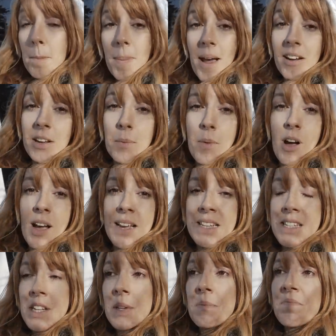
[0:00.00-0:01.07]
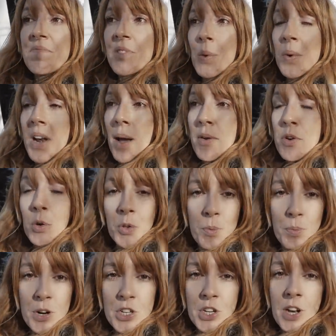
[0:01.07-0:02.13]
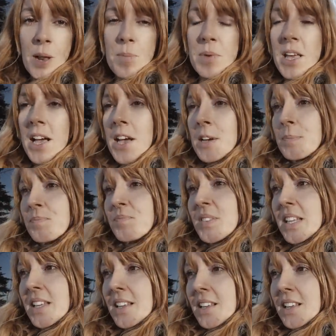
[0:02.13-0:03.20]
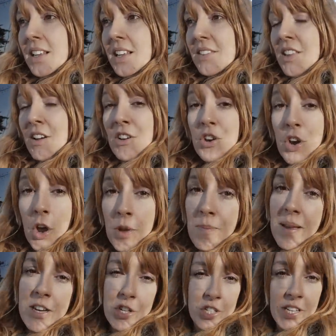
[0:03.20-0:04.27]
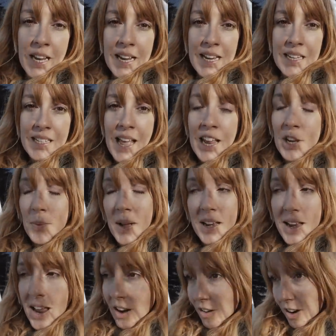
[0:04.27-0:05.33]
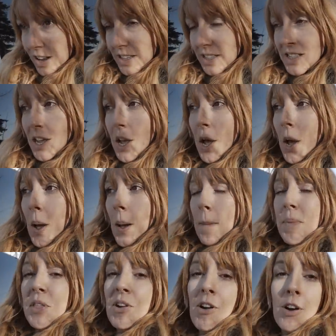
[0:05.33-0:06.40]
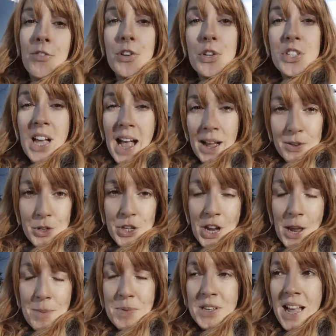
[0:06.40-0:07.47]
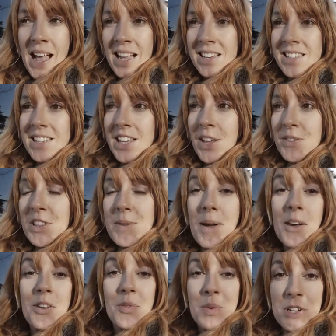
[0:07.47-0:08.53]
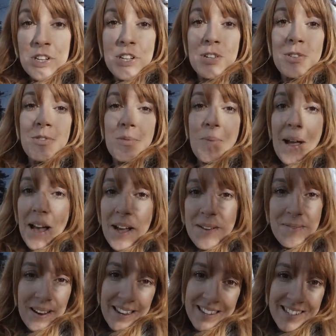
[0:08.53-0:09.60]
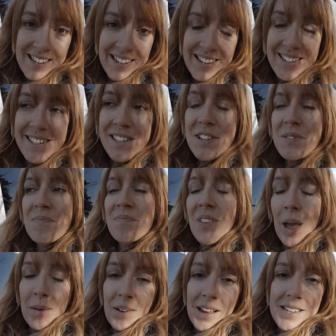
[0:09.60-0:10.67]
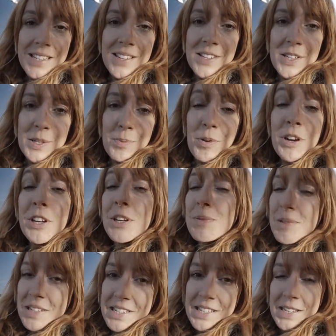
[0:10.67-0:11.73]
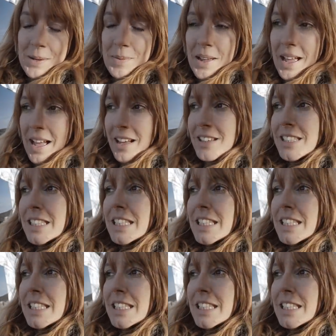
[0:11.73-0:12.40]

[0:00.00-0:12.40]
Bearing in mind, we're now in northern British Columbia, there are no major cities anywhere near us, but there are a few townships, and given the amount of windshield repair places, I'm guessing this is pretty good business up here.